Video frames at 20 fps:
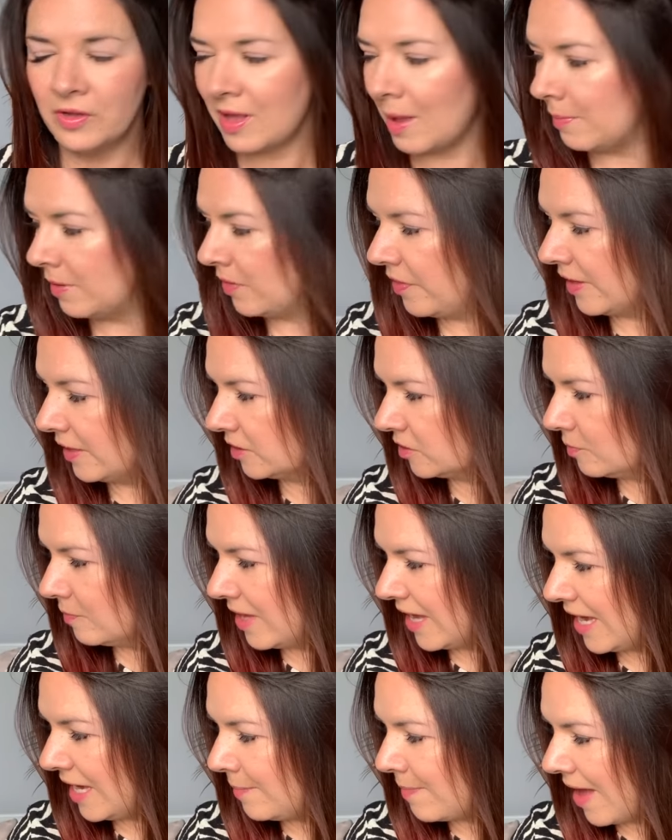couple of things from
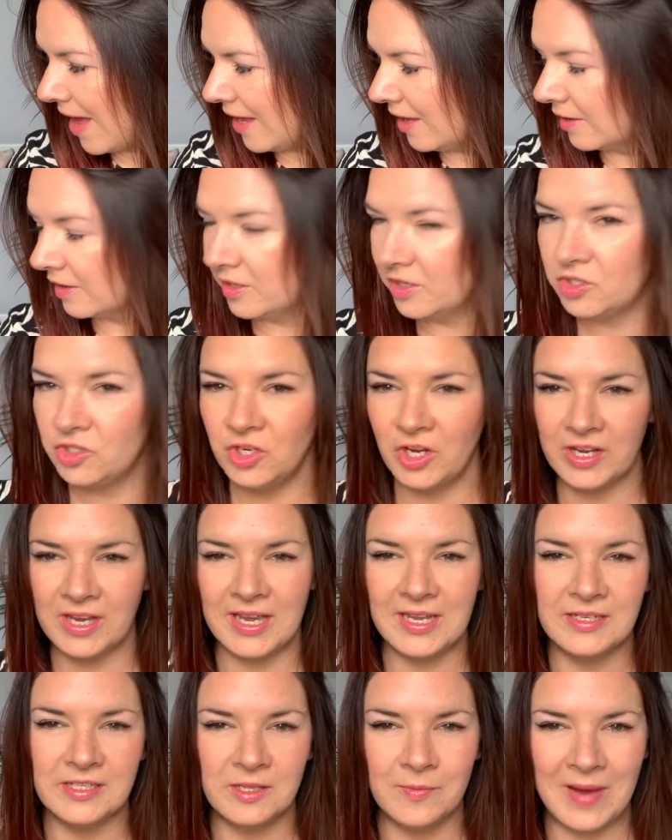eBay I'm going to chuck
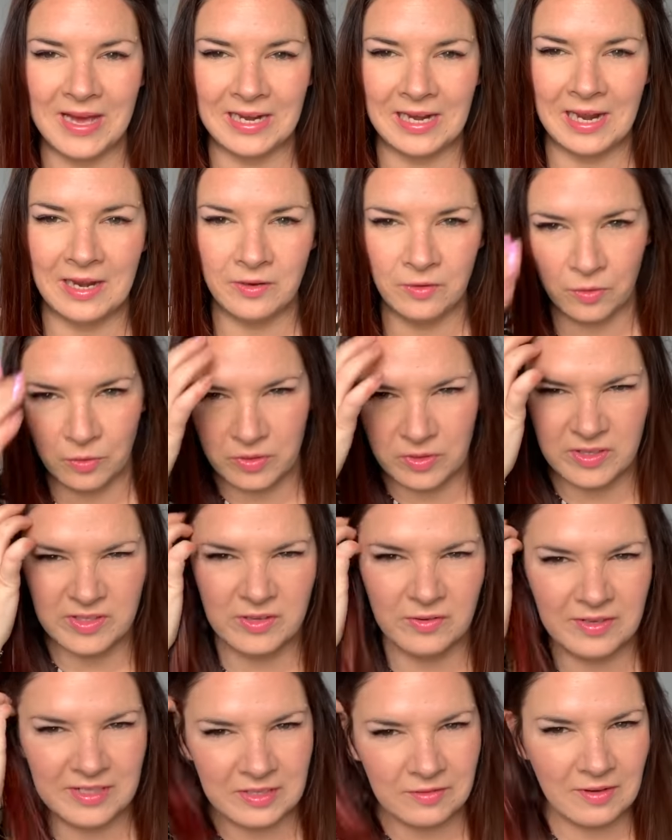into the Matalan haul because
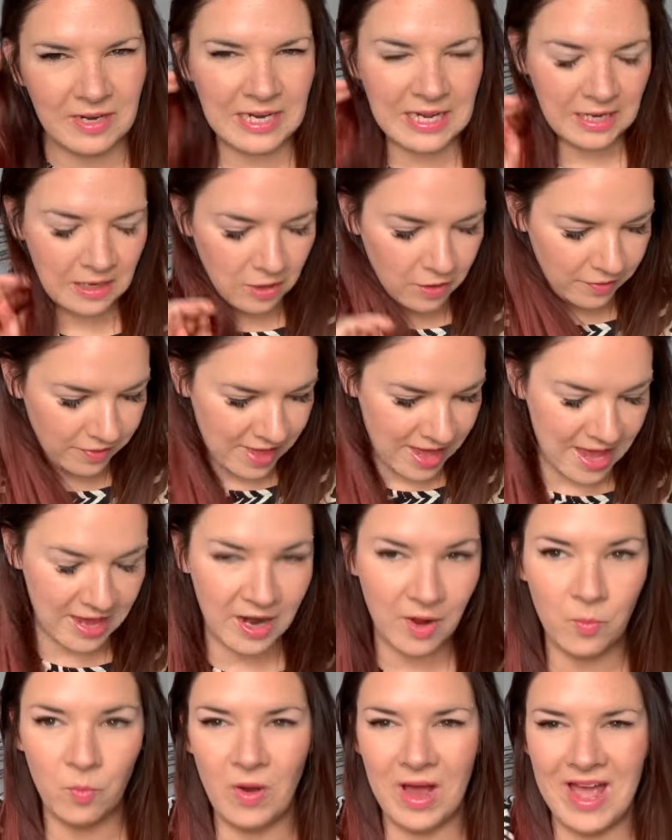there isn't really a lot there. And
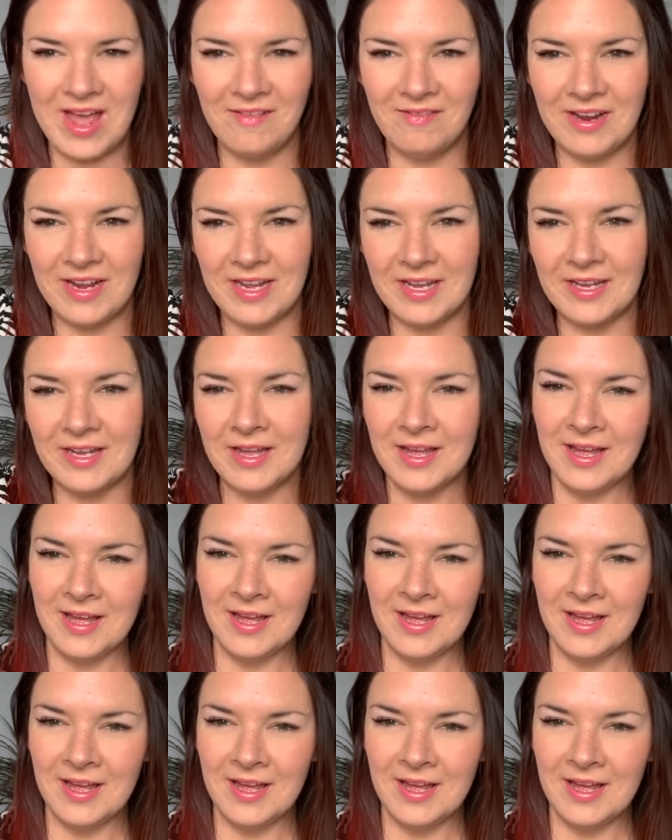I'm wearing